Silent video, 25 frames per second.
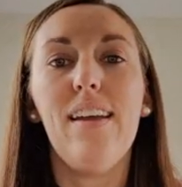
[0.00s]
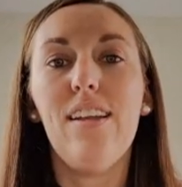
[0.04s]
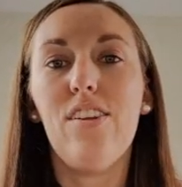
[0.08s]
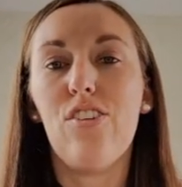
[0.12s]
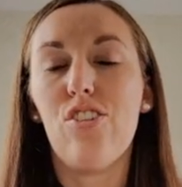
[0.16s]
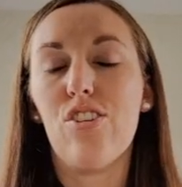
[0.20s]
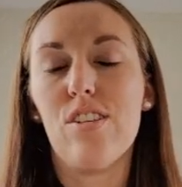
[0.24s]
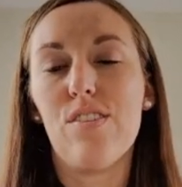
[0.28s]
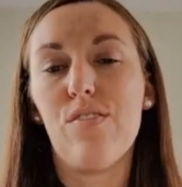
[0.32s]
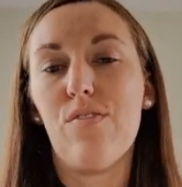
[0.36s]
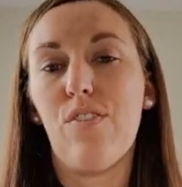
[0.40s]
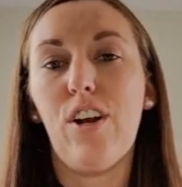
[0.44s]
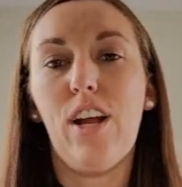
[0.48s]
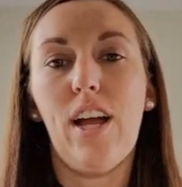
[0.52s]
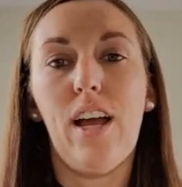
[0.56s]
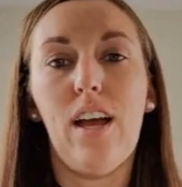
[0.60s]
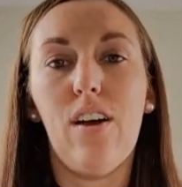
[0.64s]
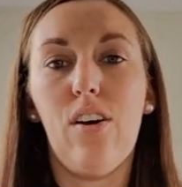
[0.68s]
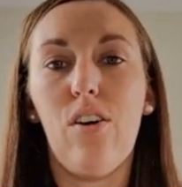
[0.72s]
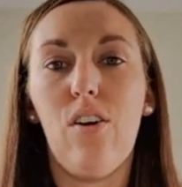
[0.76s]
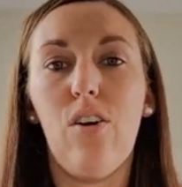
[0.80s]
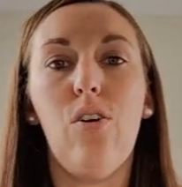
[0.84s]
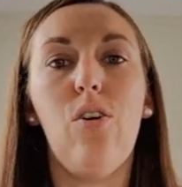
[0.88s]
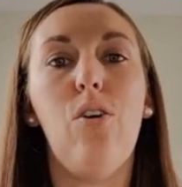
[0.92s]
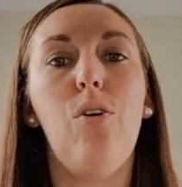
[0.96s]
It's just for
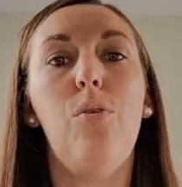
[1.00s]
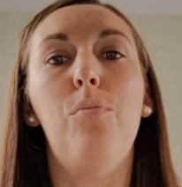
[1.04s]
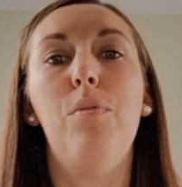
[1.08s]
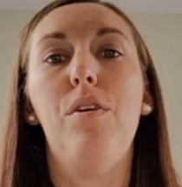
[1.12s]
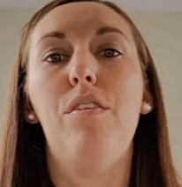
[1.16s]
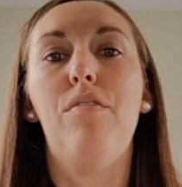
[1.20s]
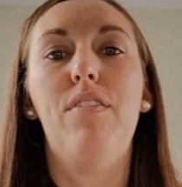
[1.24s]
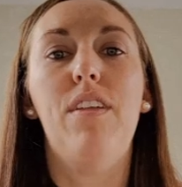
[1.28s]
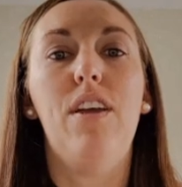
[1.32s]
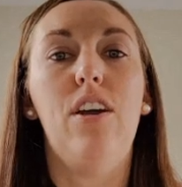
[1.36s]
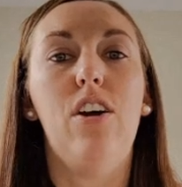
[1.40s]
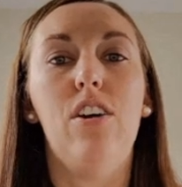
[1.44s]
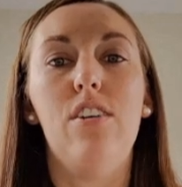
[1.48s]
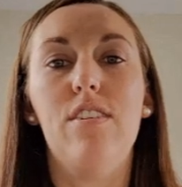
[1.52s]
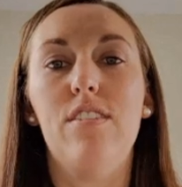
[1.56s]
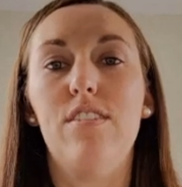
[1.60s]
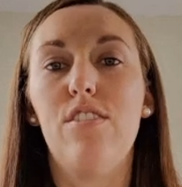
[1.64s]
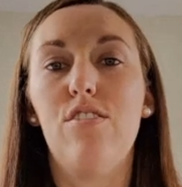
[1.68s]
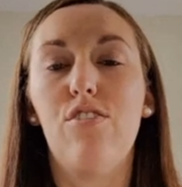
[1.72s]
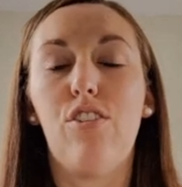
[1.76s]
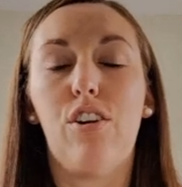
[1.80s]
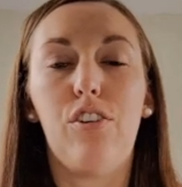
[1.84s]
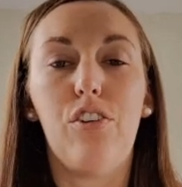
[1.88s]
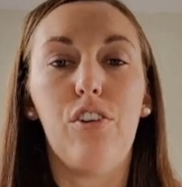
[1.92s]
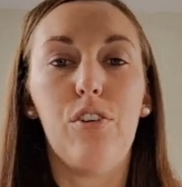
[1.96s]
at home if they are
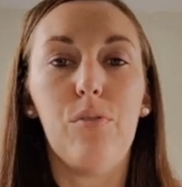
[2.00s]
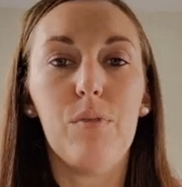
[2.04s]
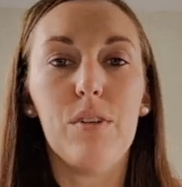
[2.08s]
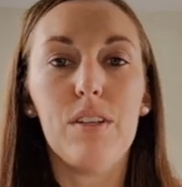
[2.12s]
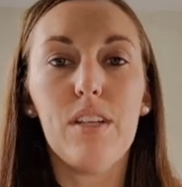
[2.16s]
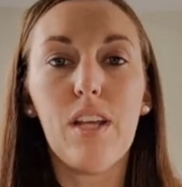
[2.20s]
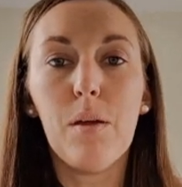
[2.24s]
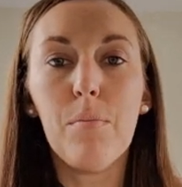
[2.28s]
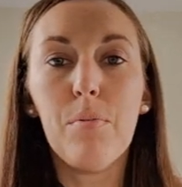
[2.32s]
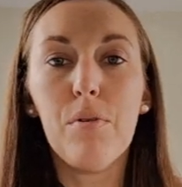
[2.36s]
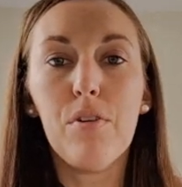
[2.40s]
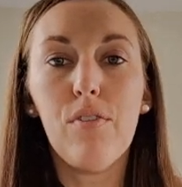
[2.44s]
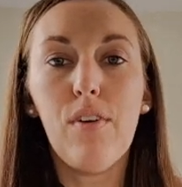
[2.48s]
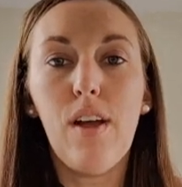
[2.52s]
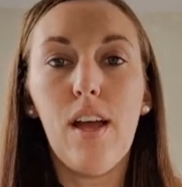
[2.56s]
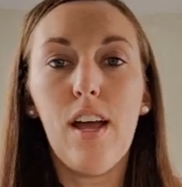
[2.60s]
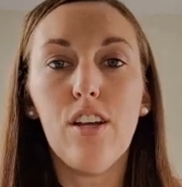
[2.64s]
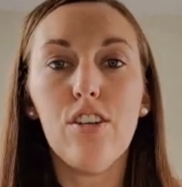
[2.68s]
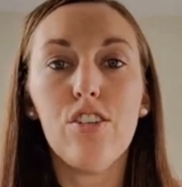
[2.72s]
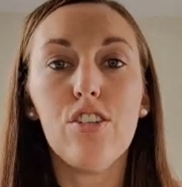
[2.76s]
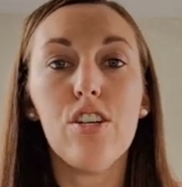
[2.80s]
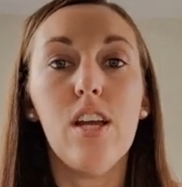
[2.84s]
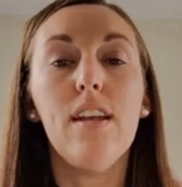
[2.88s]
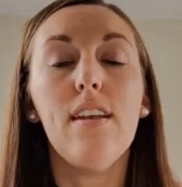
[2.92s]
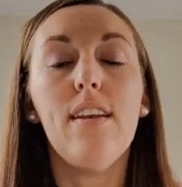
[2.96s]
struggling with diaper
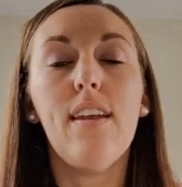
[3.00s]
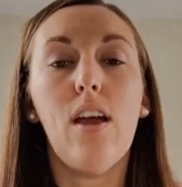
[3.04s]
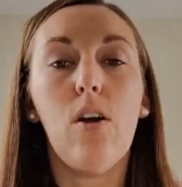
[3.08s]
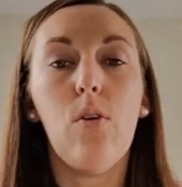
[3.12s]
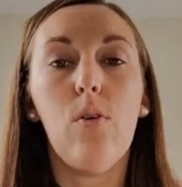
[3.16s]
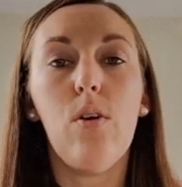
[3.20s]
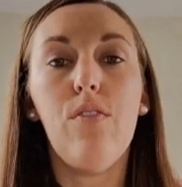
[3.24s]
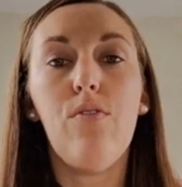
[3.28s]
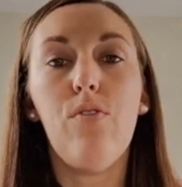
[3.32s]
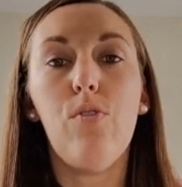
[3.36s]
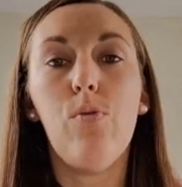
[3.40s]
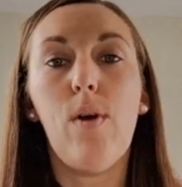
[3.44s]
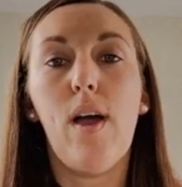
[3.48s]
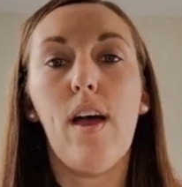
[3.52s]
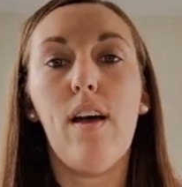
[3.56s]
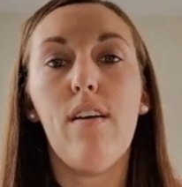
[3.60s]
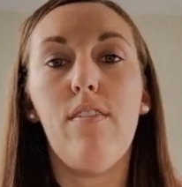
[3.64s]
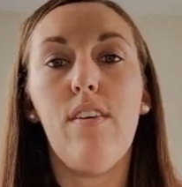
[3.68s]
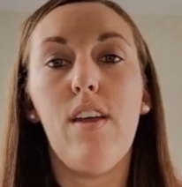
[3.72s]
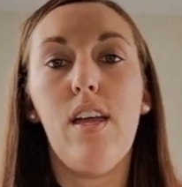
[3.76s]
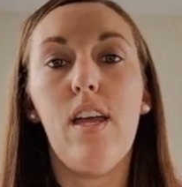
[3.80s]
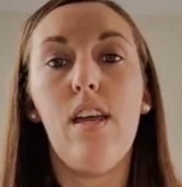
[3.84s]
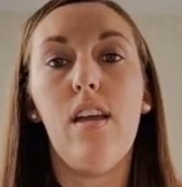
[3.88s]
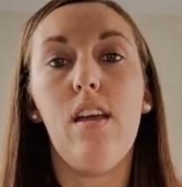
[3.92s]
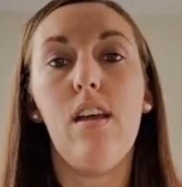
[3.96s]
rash. Now, if you
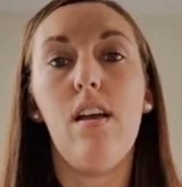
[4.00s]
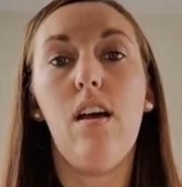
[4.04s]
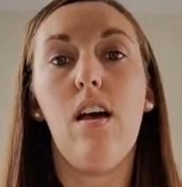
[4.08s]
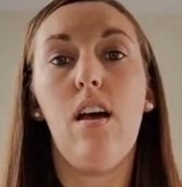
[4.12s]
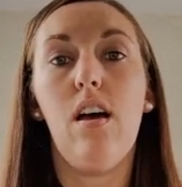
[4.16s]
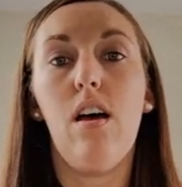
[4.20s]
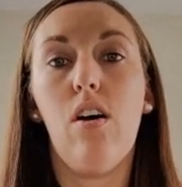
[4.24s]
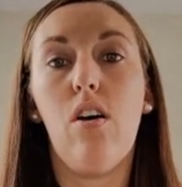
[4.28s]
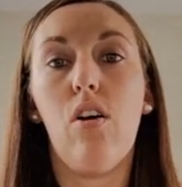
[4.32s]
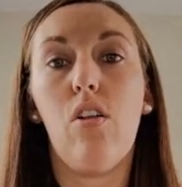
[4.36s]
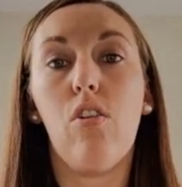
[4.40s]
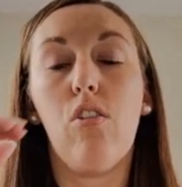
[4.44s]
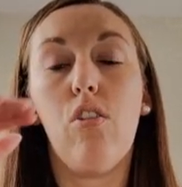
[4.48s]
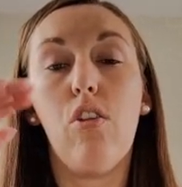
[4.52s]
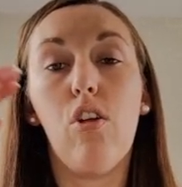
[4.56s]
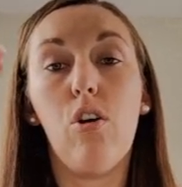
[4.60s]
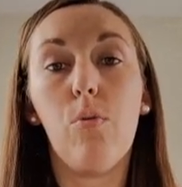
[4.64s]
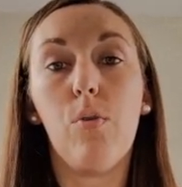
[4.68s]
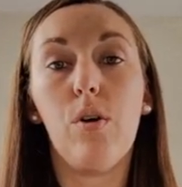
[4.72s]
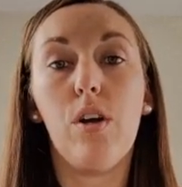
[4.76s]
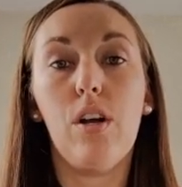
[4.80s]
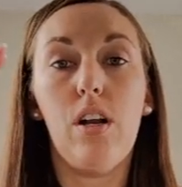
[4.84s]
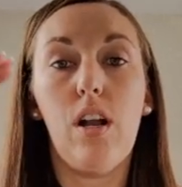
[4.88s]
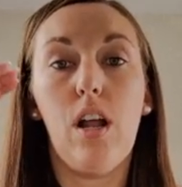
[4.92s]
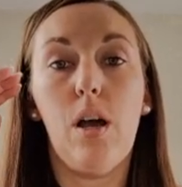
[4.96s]
have a
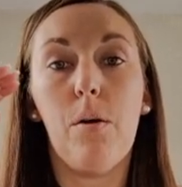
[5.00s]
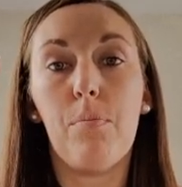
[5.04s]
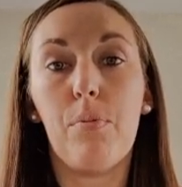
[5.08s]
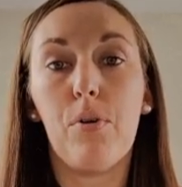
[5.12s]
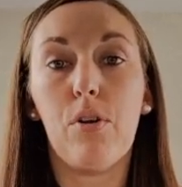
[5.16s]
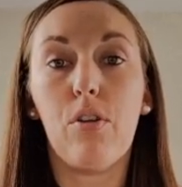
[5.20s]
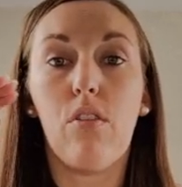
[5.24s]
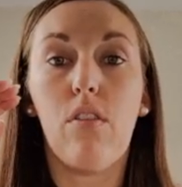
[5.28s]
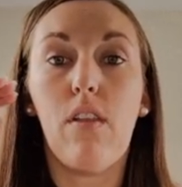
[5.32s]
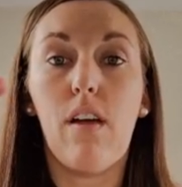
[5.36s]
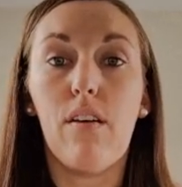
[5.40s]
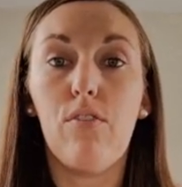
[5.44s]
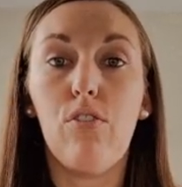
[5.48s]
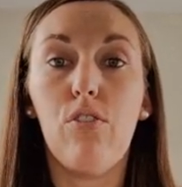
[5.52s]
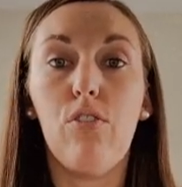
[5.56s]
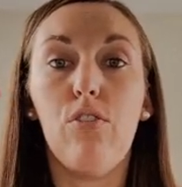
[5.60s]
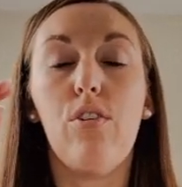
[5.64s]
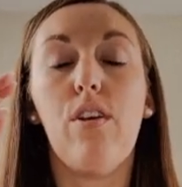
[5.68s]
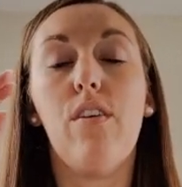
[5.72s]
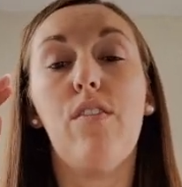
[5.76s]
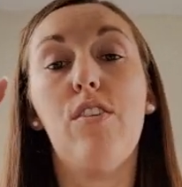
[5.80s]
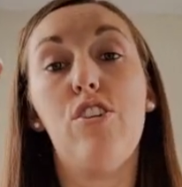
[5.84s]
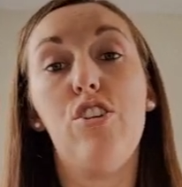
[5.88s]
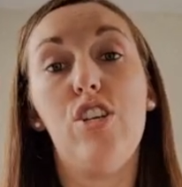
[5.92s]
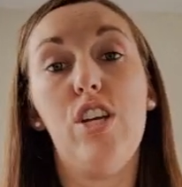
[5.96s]
lower and upper level
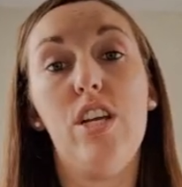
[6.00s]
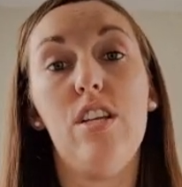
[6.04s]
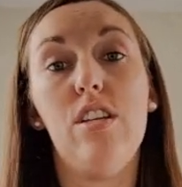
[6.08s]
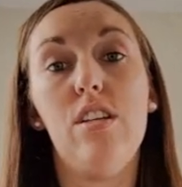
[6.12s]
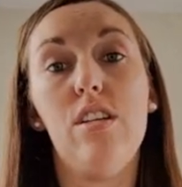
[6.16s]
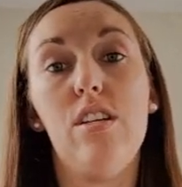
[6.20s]
and you have